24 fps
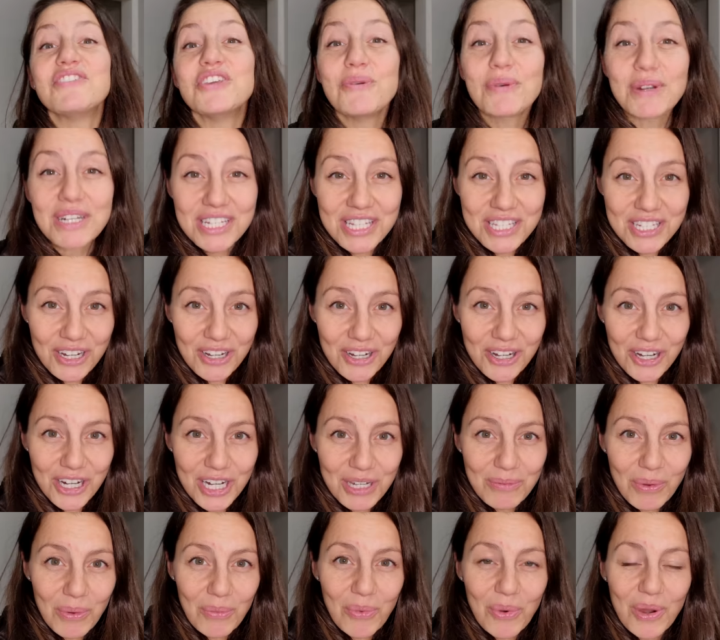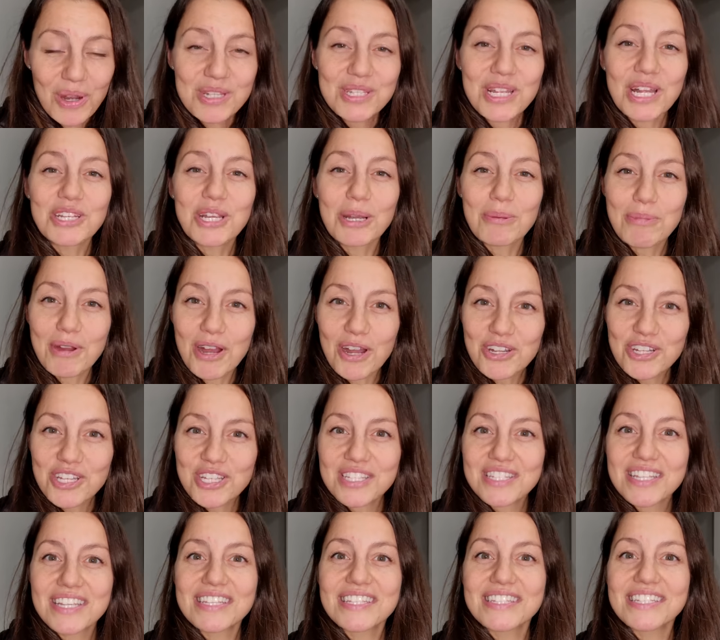you want to start earning rewards on your
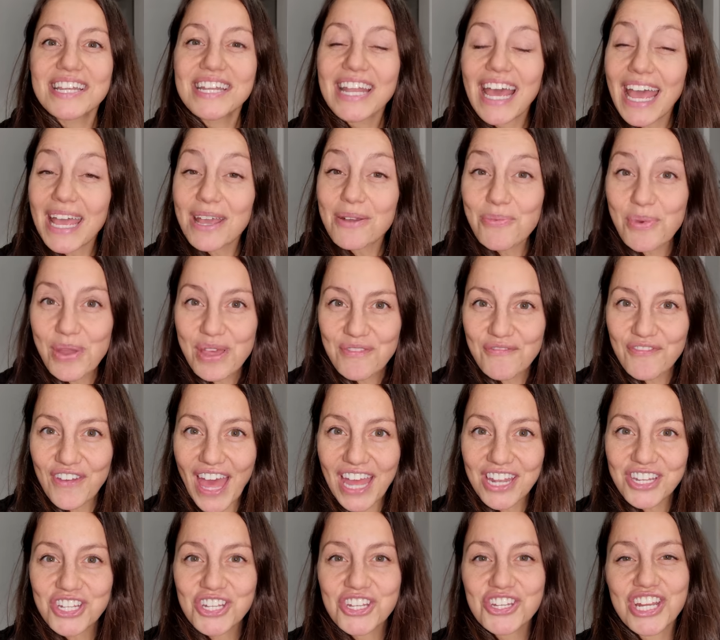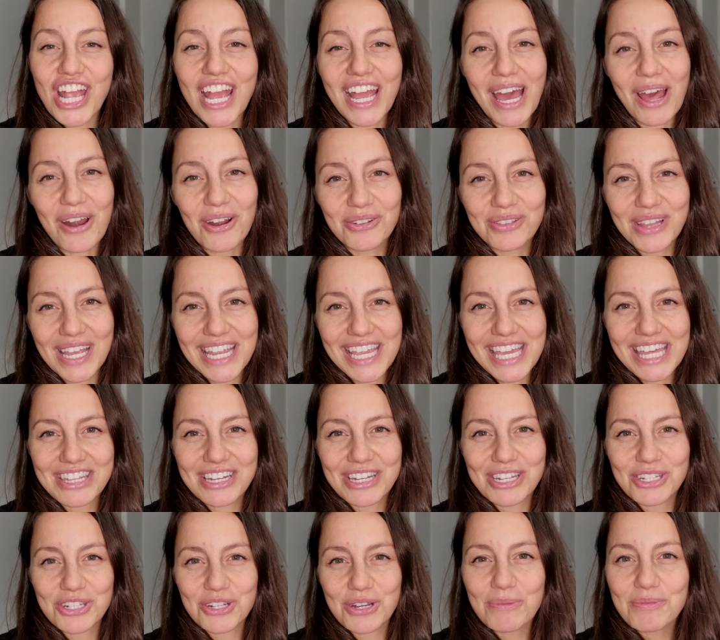purchases today with Fetch, check out our link in
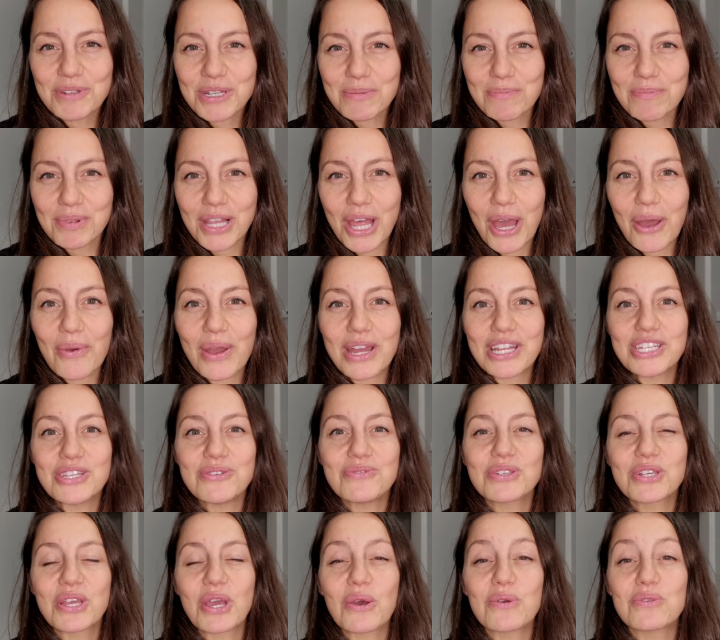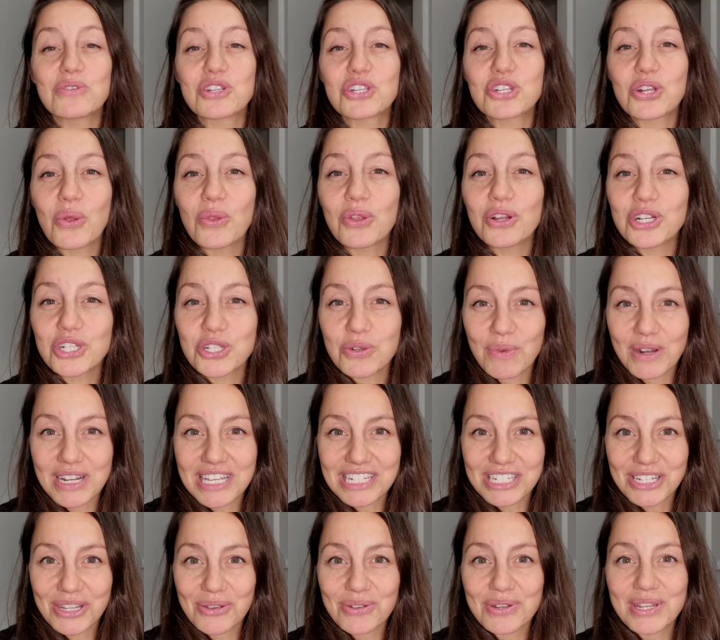the description below and use code
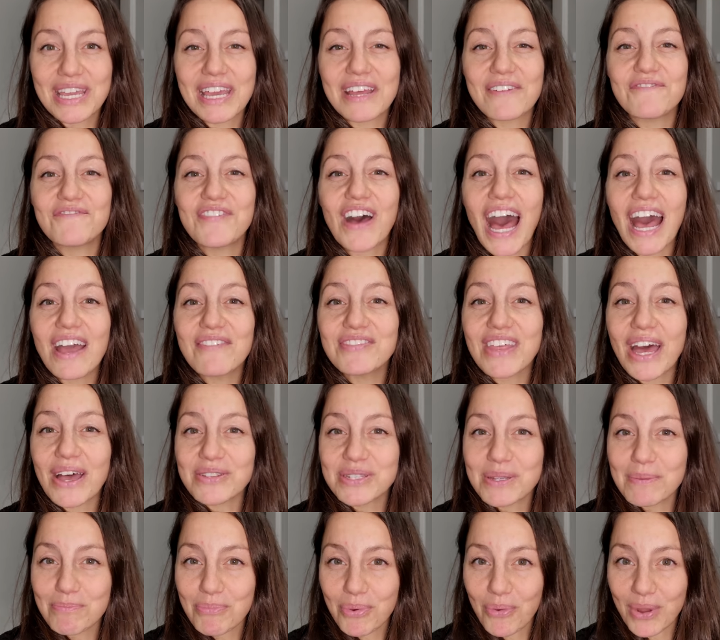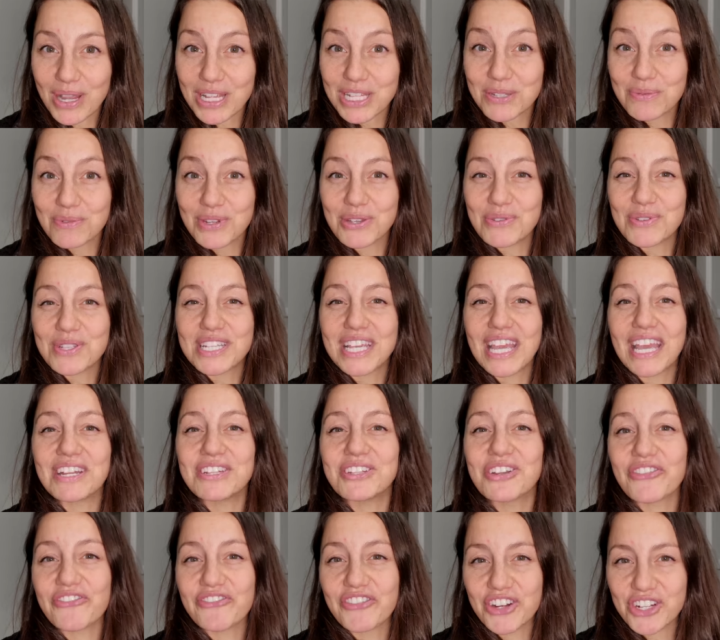SCHOELLER22 to get 5,000 points when you
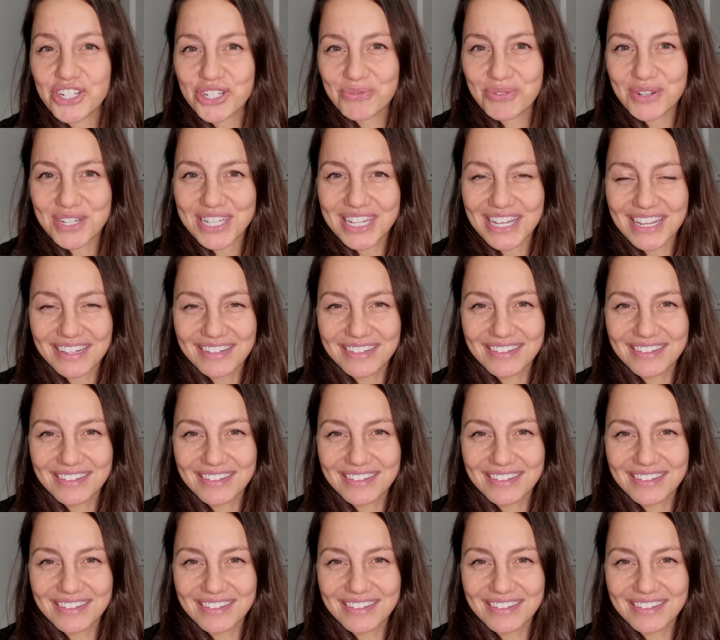scan your first receipt.